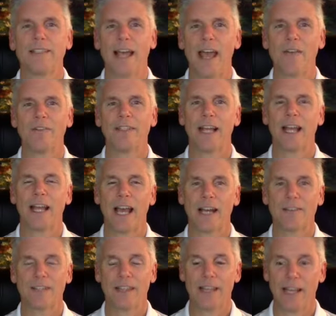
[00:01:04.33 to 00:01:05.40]
to everyday kind
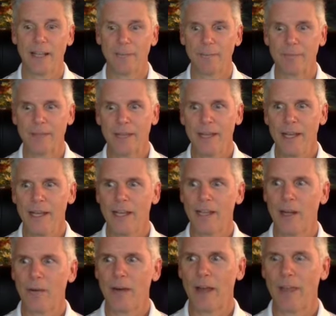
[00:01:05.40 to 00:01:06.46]
of a thing? You
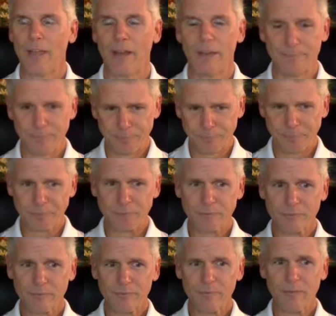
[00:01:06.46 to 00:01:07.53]
know, and I thought
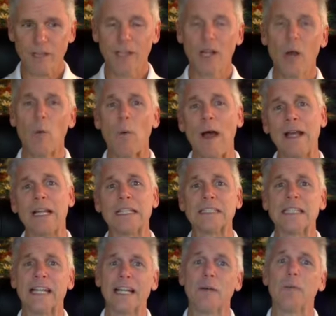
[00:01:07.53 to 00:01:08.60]
you know why
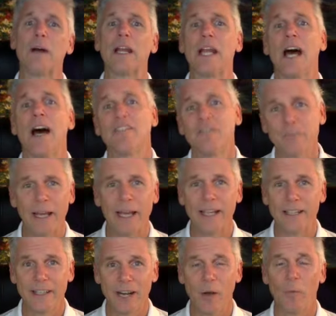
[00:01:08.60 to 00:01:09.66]
doesn't anyone love me
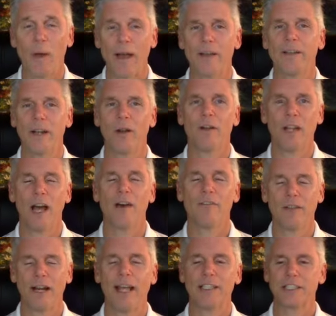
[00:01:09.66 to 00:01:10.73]
you know why you know love
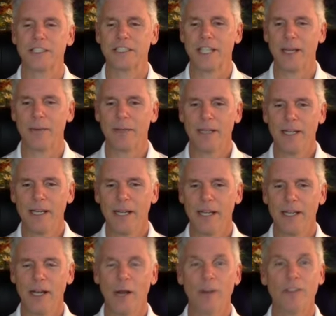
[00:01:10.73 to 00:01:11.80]
relationship
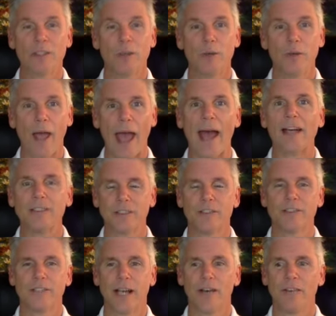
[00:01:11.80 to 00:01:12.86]
you know so you ask
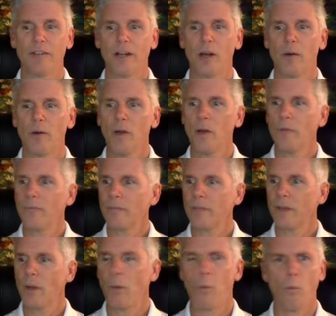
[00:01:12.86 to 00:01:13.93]
yourself you know
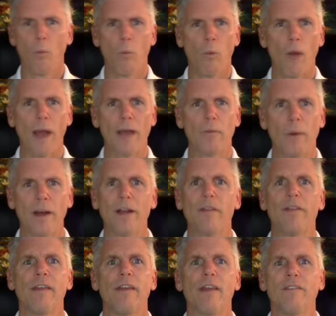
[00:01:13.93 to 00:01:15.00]
you know why why do you
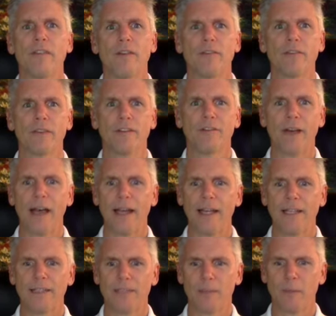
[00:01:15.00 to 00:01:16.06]
think you have difficulty
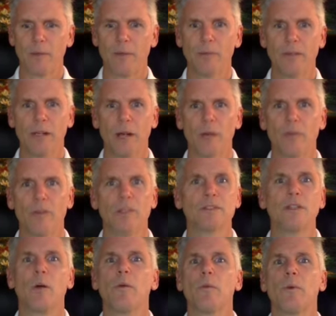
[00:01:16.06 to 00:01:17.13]
finding someone you know
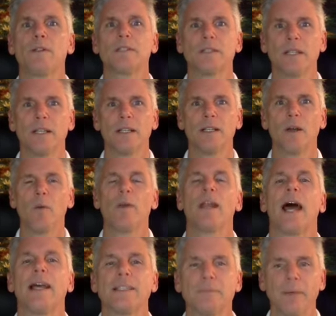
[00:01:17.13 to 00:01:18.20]
because no one wants to no one
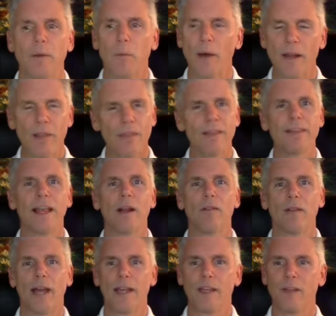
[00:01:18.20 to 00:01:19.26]
likes me why do you think they
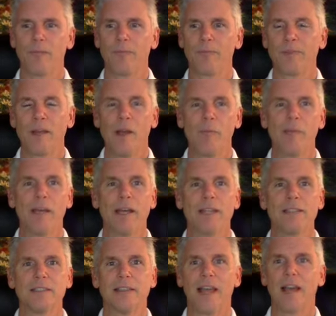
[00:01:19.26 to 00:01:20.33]
don't like you
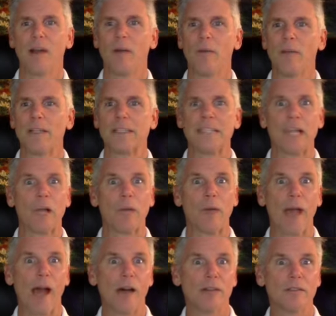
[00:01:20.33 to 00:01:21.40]
because they don't want to stick
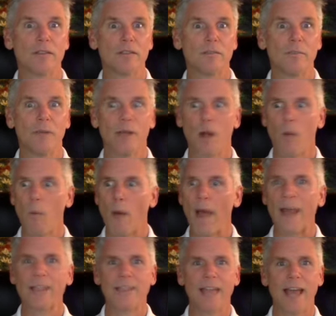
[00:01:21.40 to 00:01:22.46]
around you know
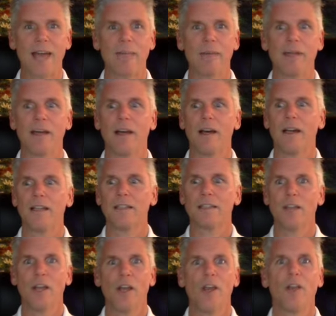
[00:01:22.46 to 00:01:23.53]
why is that because
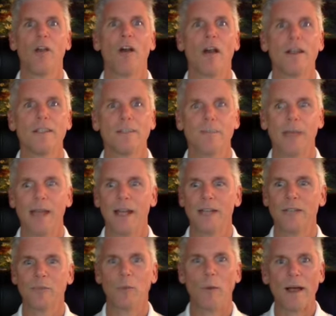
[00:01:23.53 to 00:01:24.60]
you're hard to
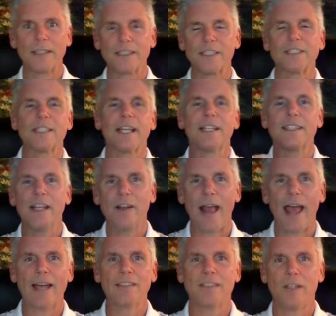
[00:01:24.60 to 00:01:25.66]
manage well why just continue to
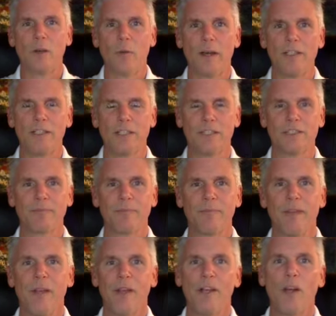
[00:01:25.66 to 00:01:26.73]
ask the questions
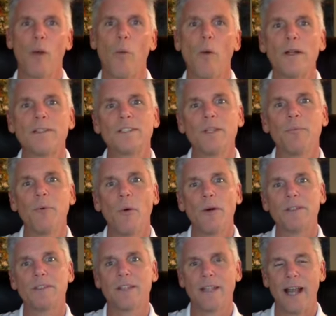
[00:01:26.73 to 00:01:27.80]
you know what
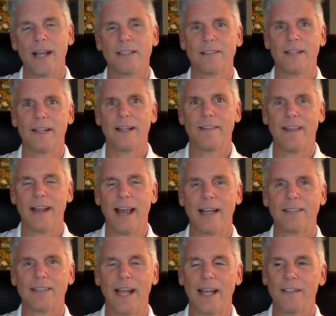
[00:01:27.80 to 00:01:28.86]
supports the next the
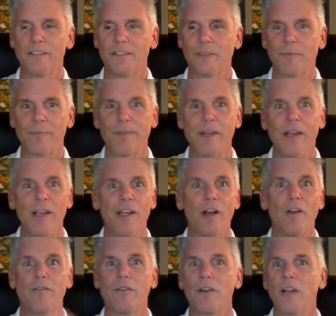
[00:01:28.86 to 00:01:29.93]
next answer you
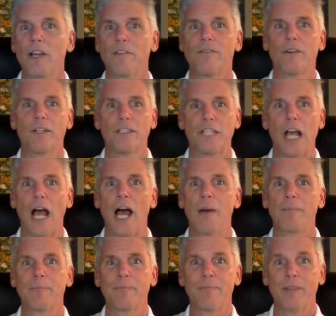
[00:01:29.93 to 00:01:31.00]
know if you're looking for a
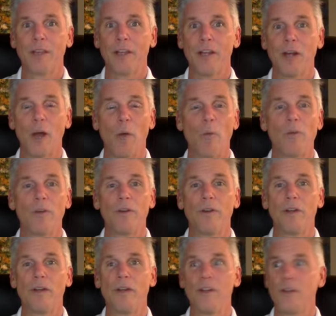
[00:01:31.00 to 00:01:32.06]
job you know
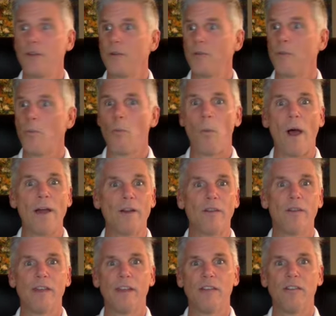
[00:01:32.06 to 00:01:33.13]
do you why do you
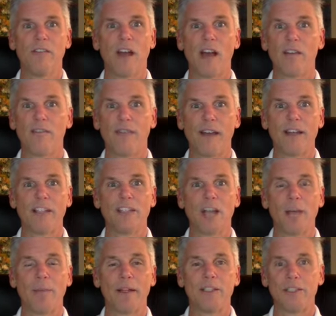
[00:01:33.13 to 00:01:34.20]
think you not find a
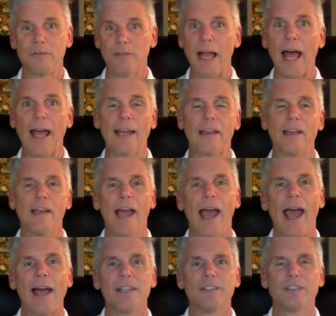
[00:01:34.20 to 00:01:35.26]
job that you like
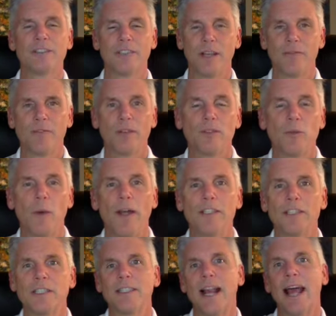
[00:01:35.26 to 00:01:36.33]
ask yourself those
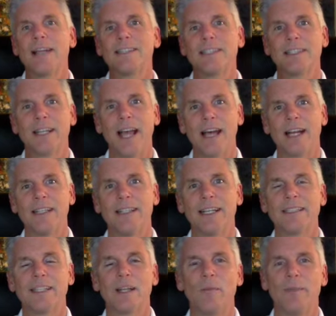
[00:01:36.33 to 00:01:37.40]
questions and as it kind of
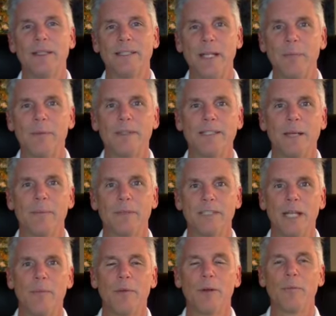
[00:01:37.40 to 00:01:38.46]
digs a little bit deeper and deeper and
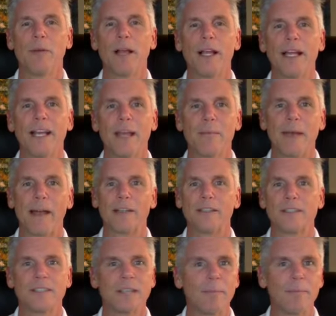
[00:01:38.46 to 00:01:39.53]
deeper you're probably going to get back
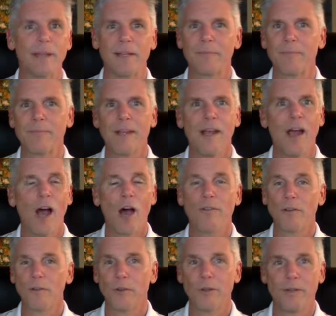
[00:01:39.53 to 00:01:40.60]
to something
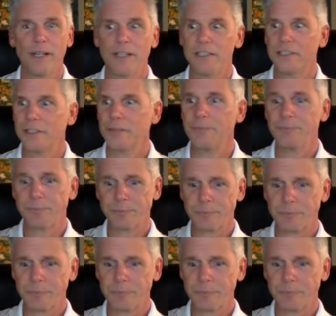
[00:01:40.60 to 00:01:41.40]
of a root issue